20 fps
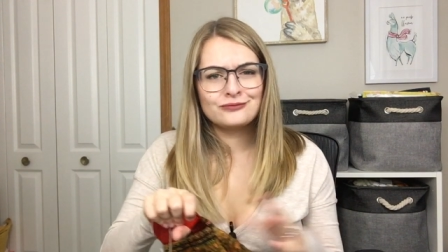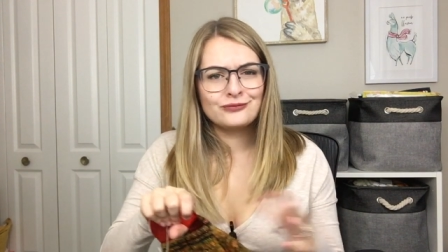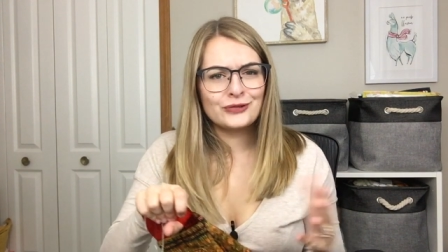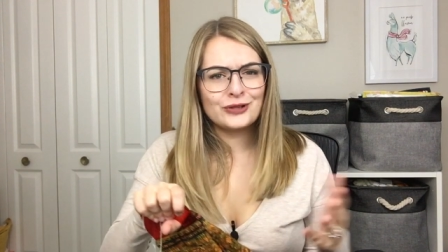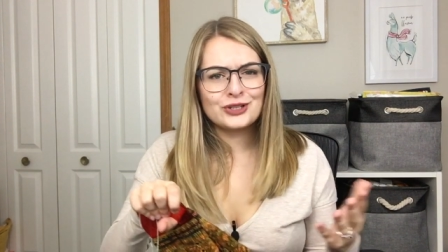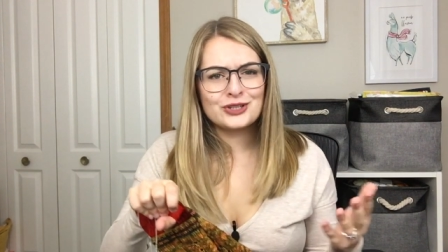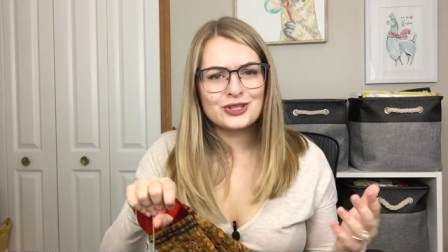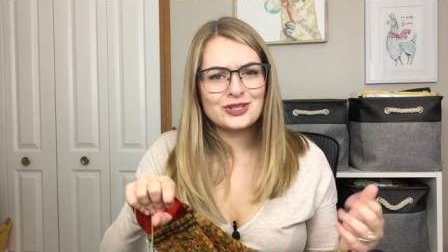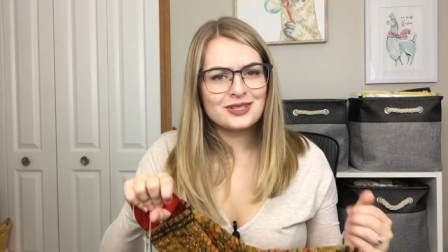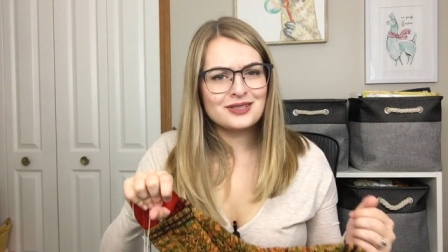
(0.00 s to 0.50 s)

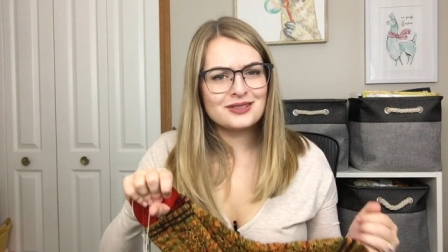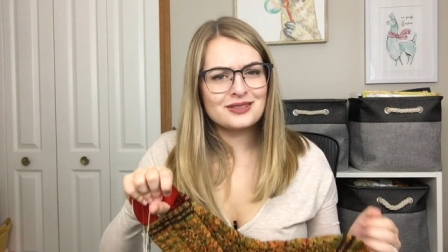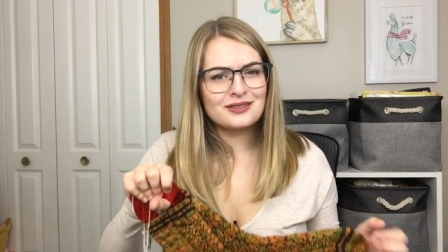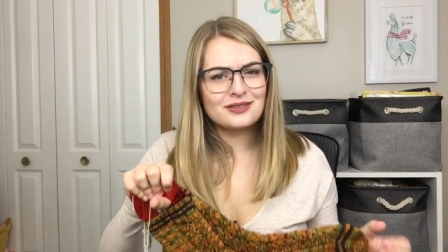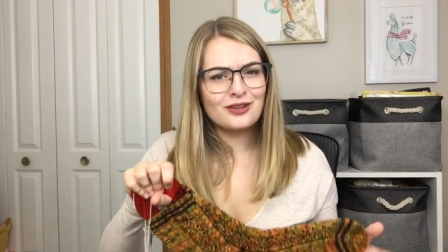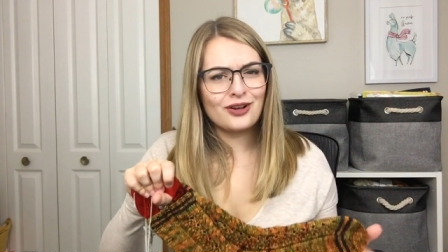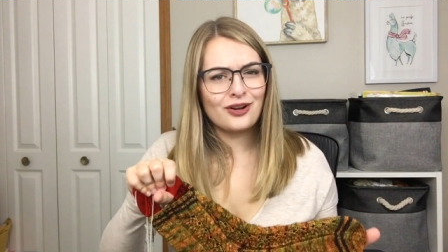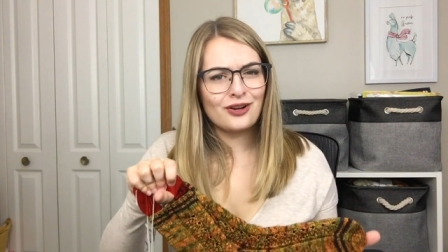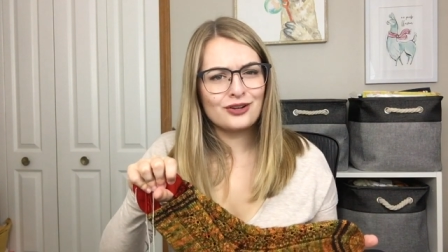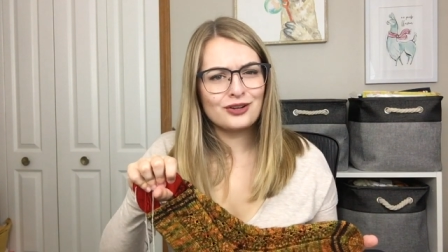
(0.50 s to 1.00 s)
ridges,
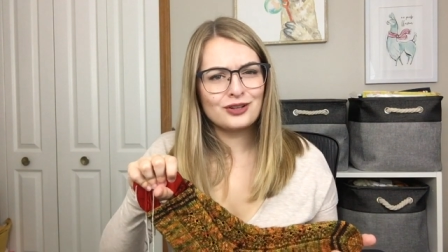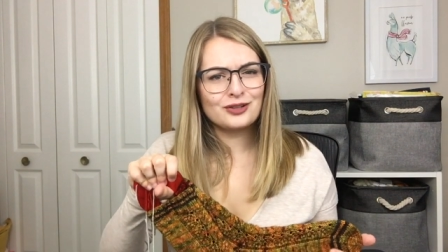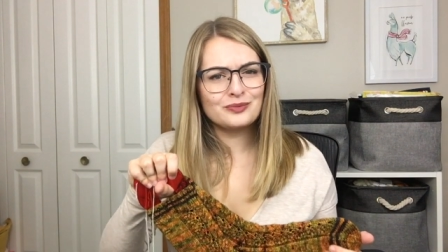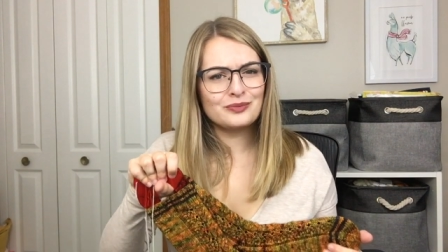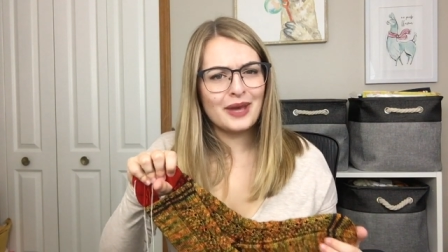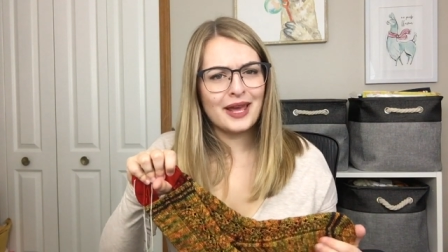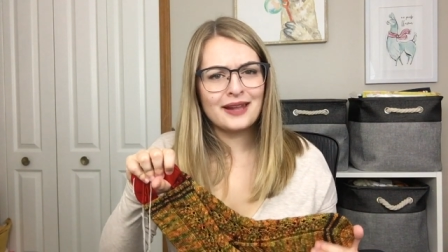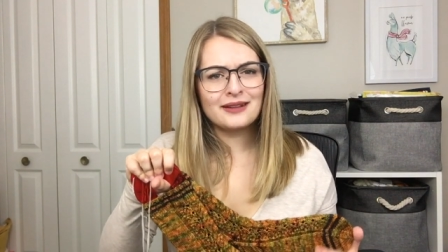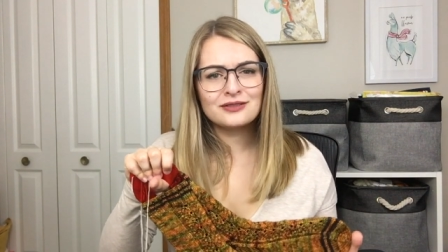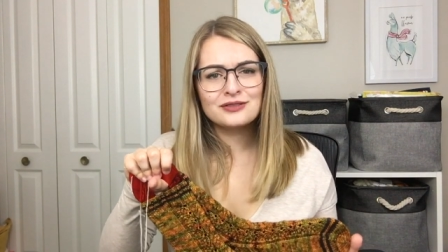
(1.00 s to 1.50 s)
garter
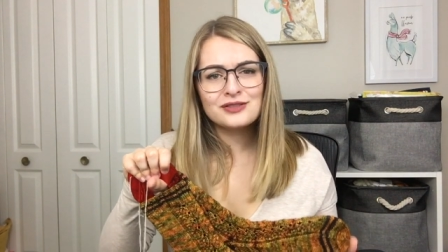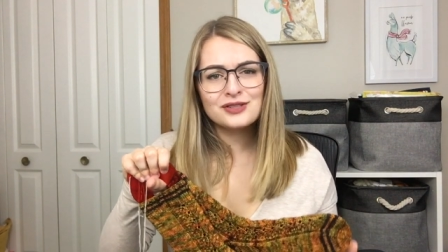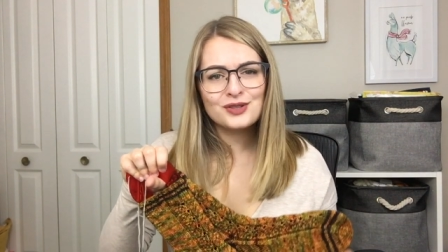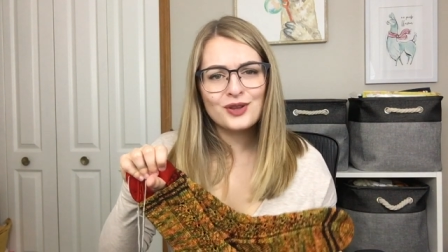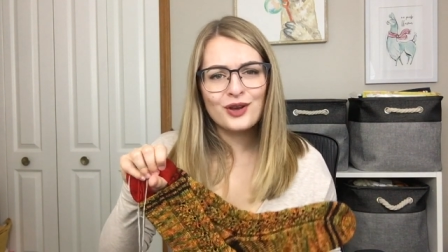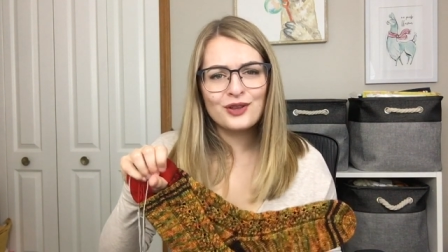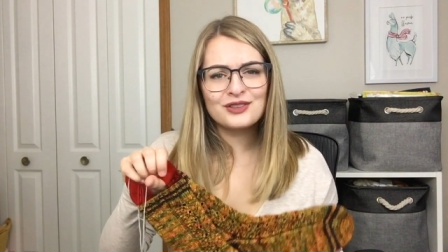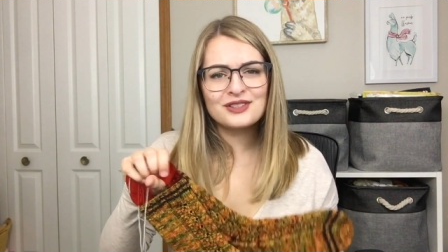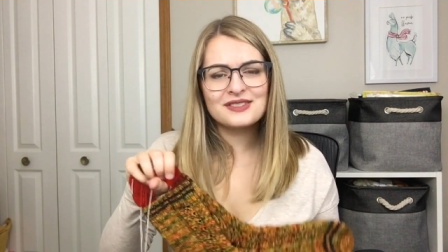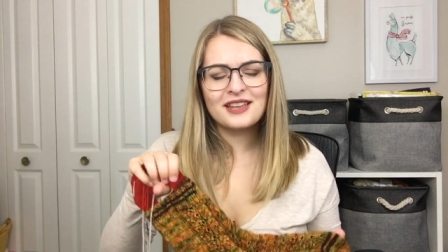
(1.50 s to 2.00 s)
panels
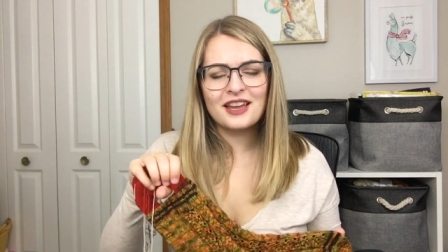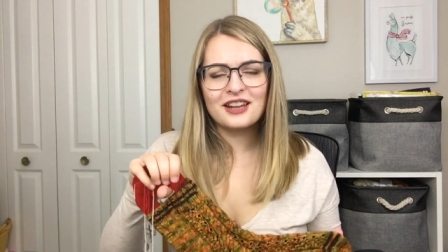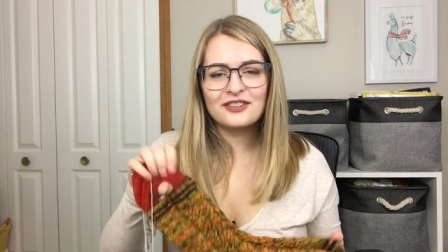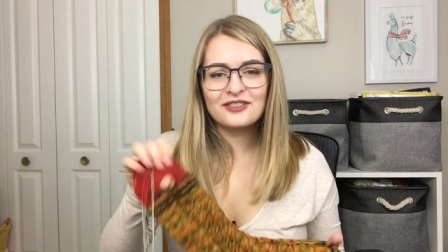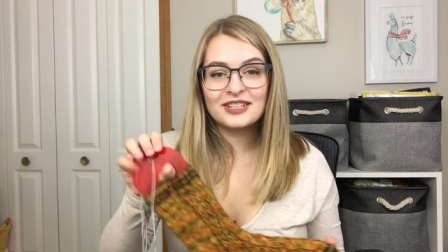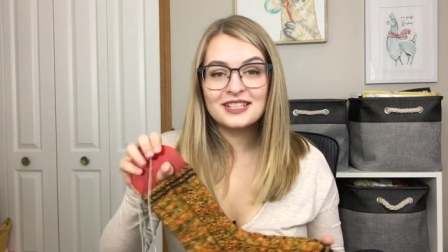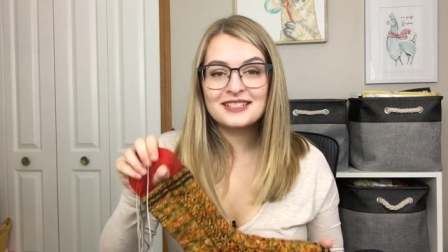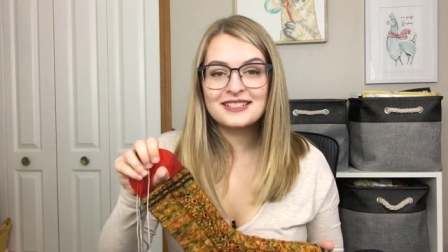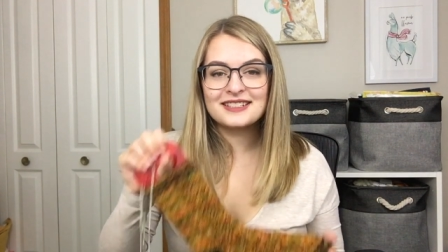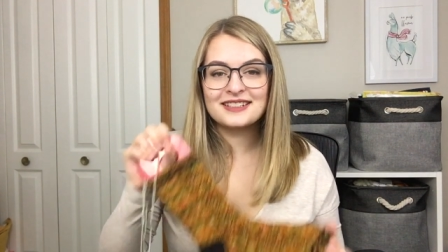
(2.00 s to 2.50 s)
on the side
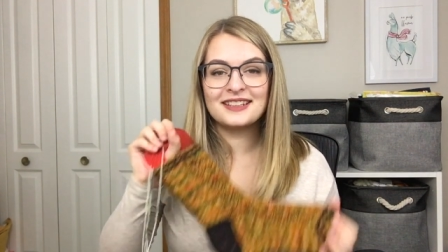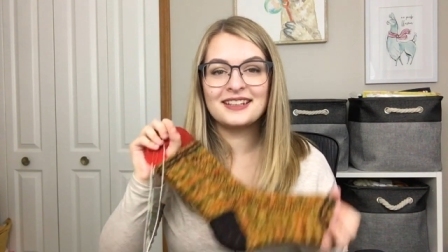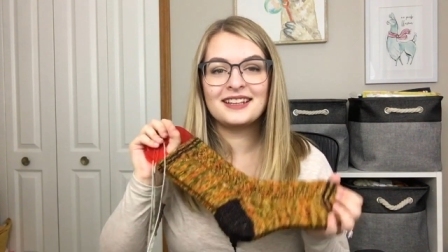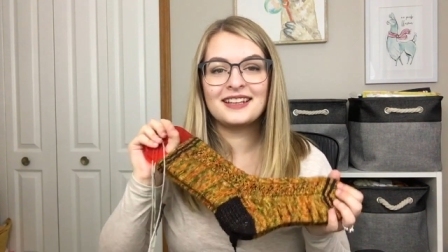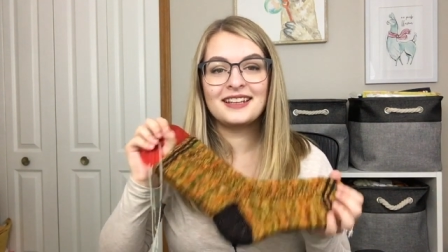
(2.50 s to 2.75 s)
of it,